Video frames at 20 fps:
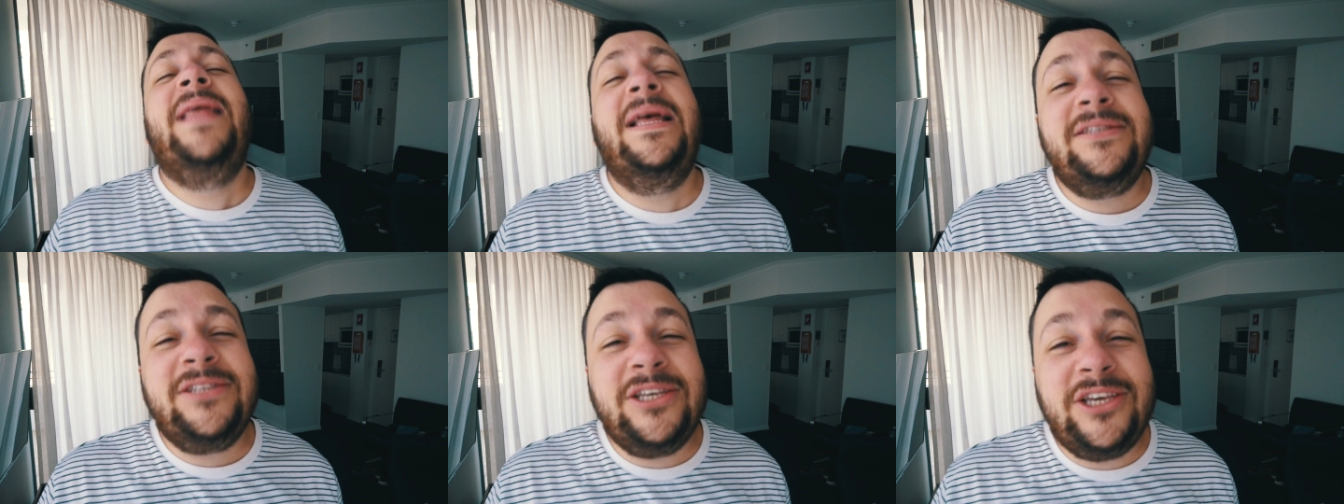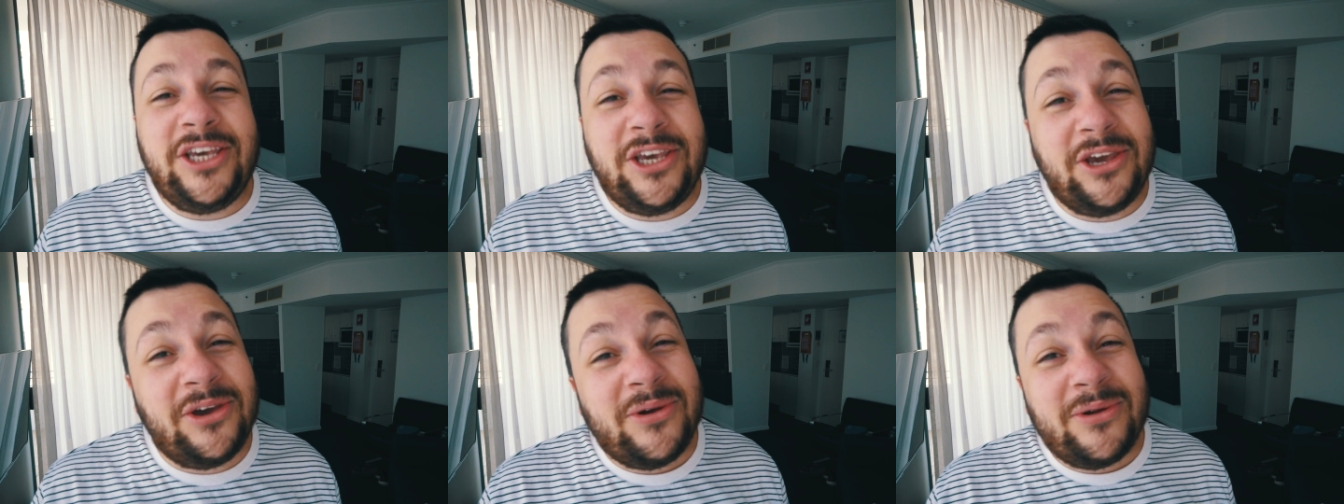That's
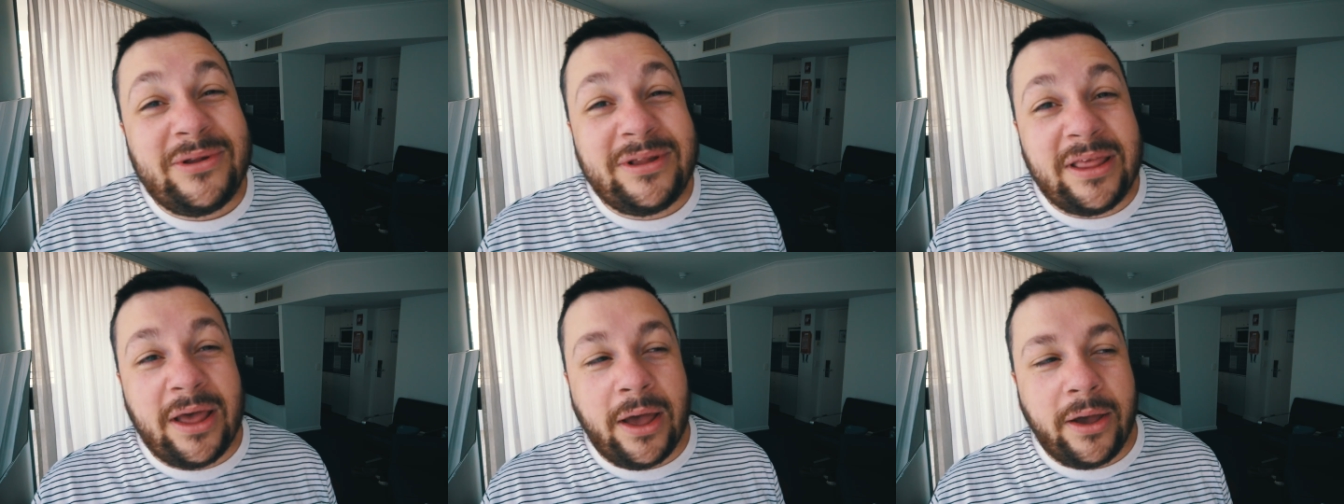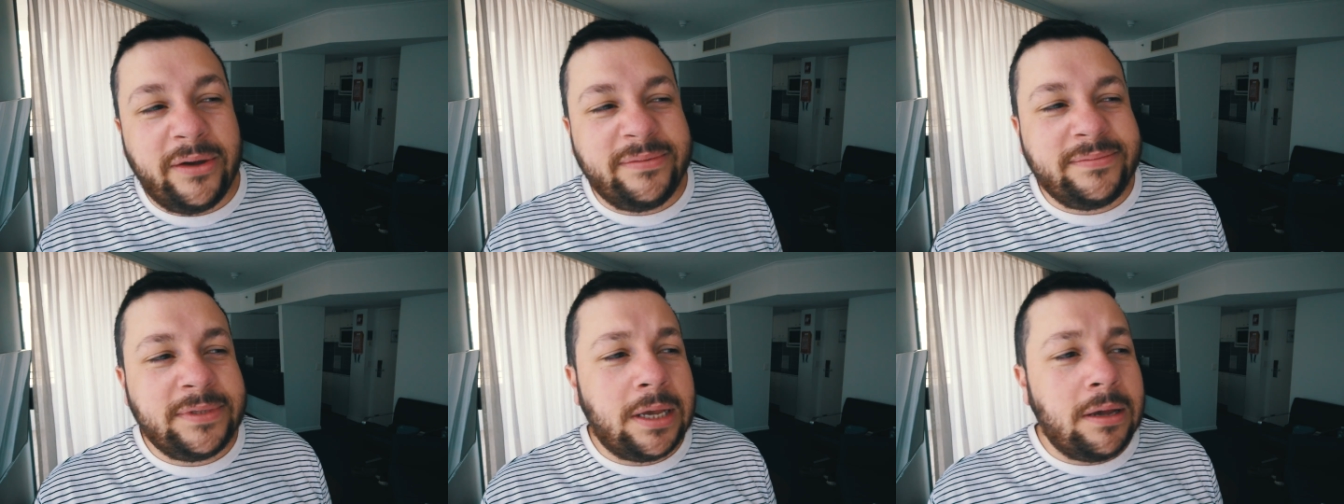cute
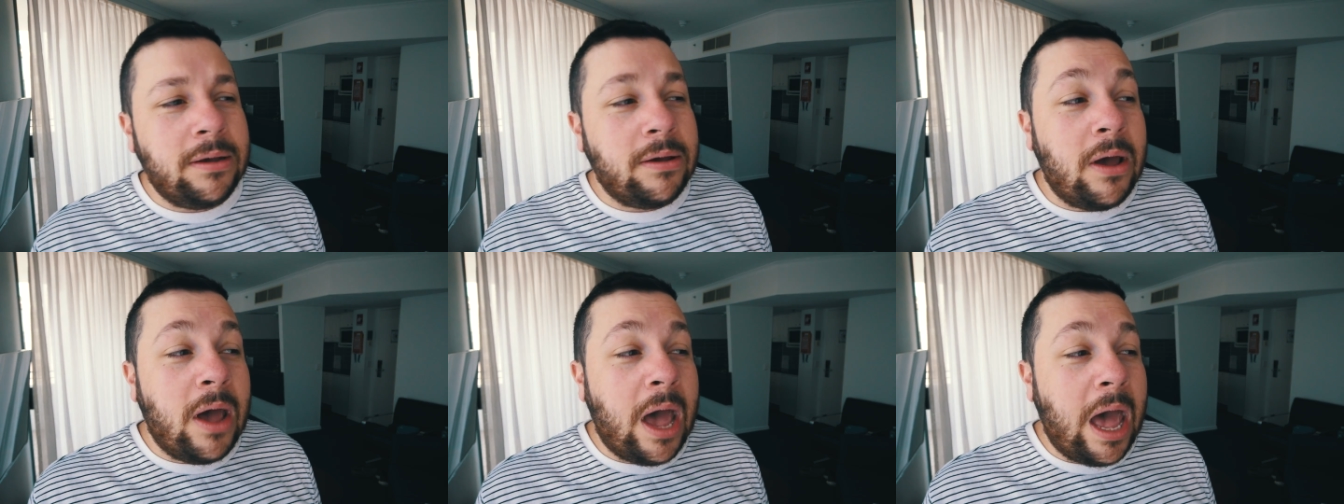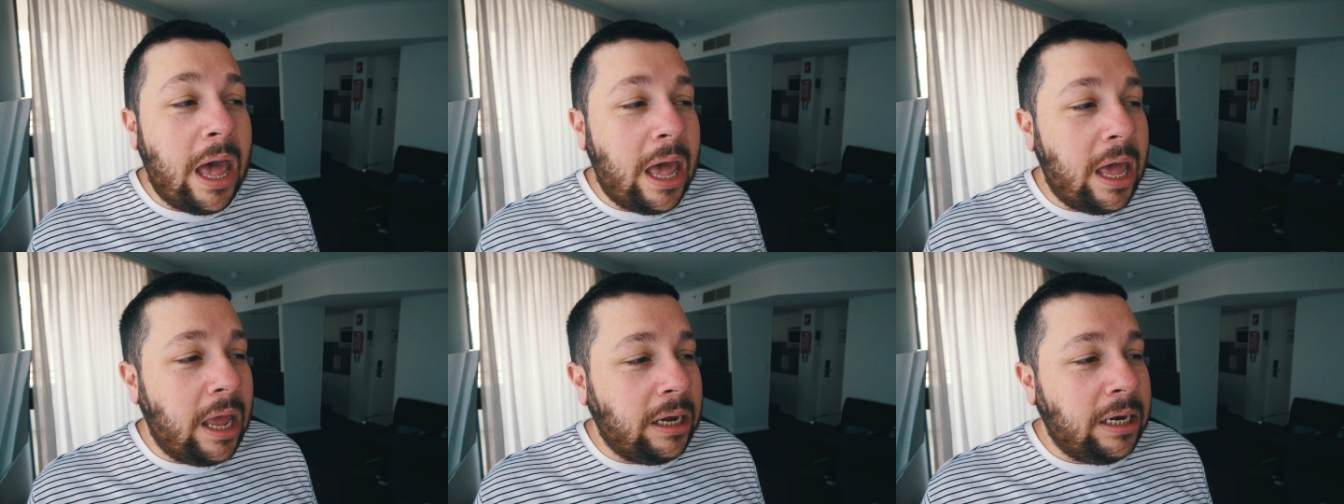though. Oh,
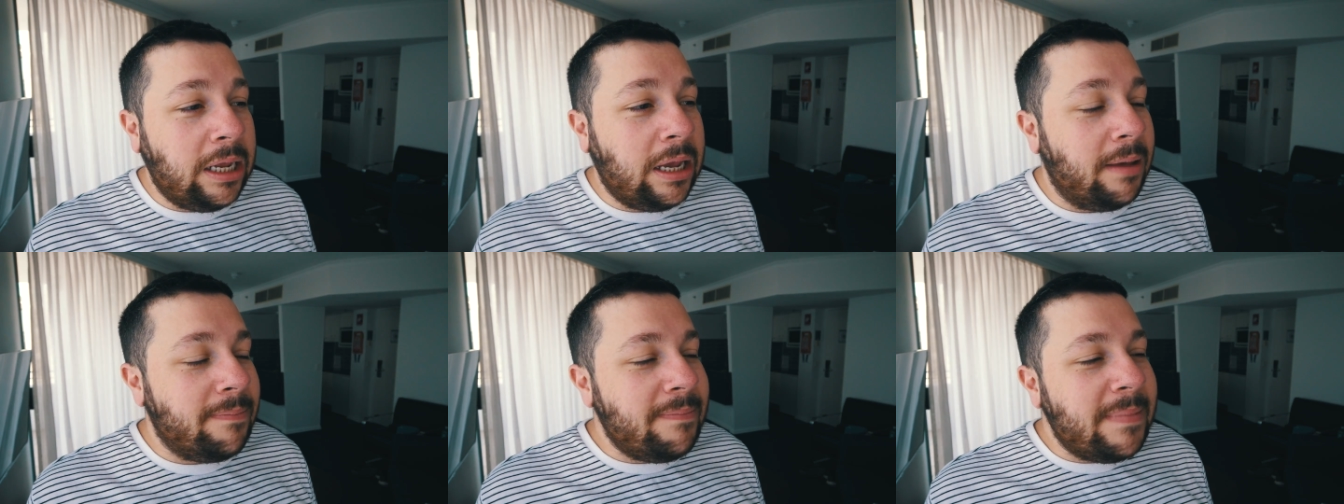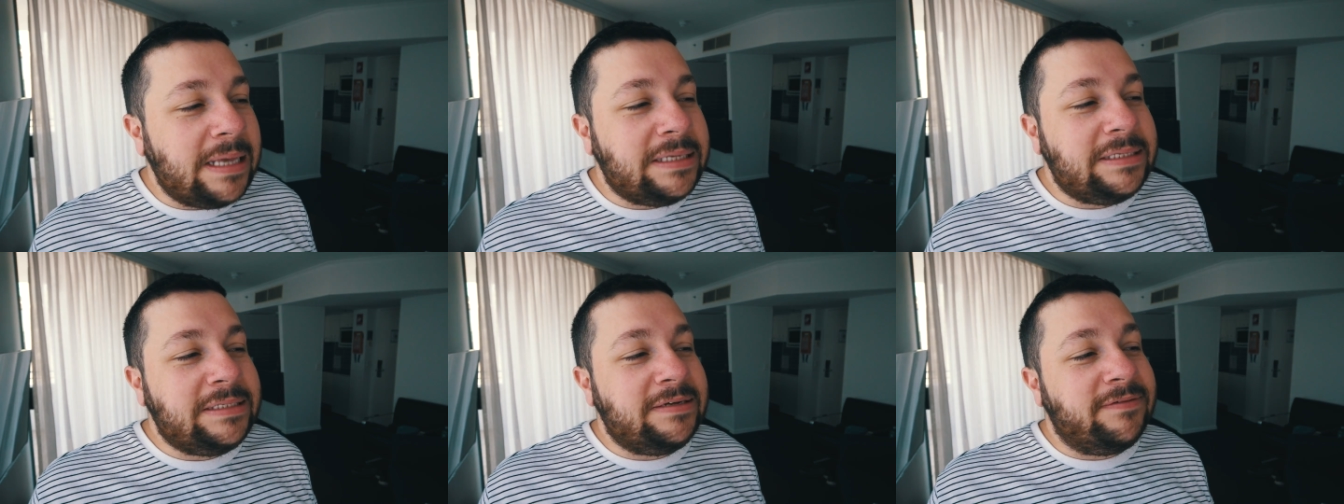honey, I
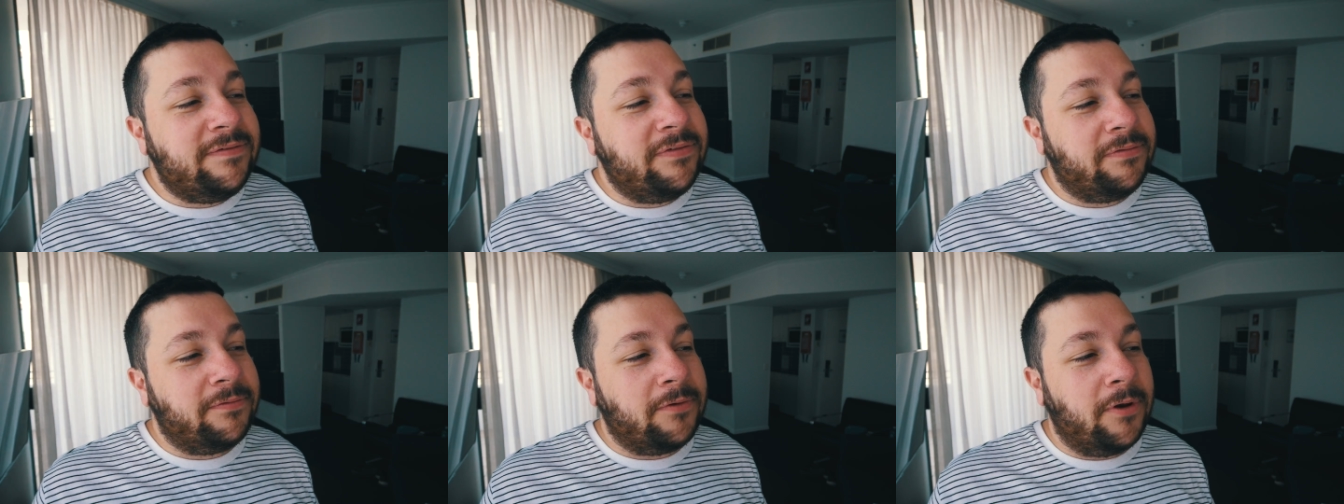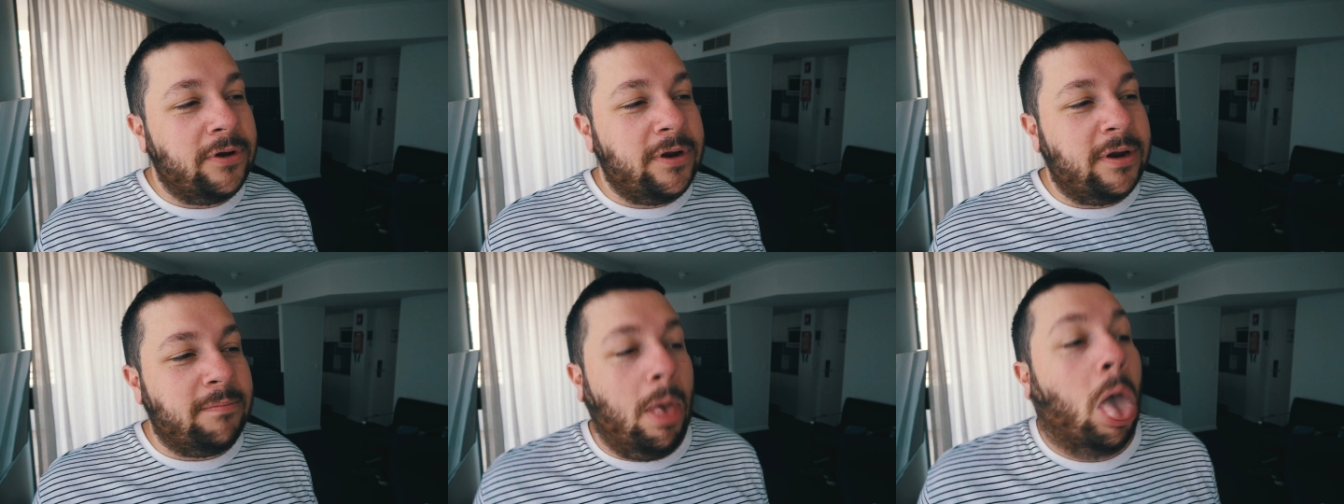must have
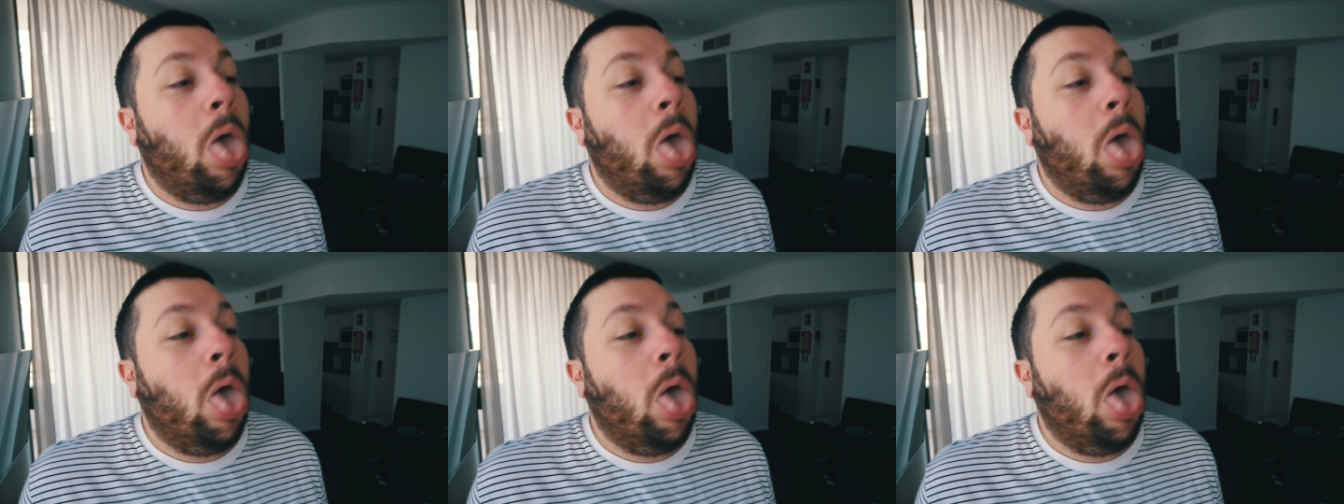thrown it